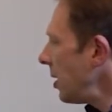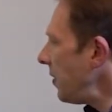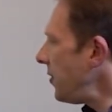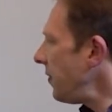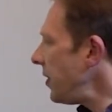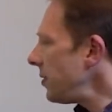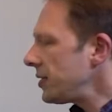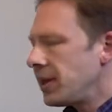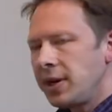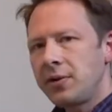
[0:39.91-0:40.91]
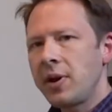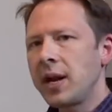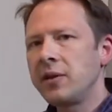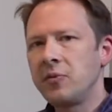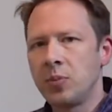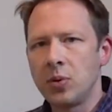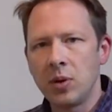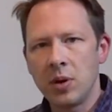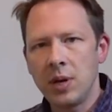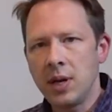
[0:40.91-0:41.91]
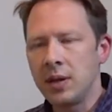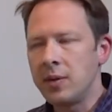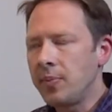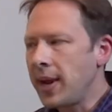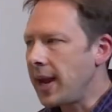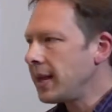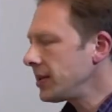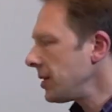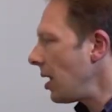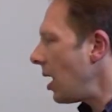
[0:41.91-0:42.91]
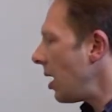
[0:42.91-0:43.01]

If you've used an interactive board in the past,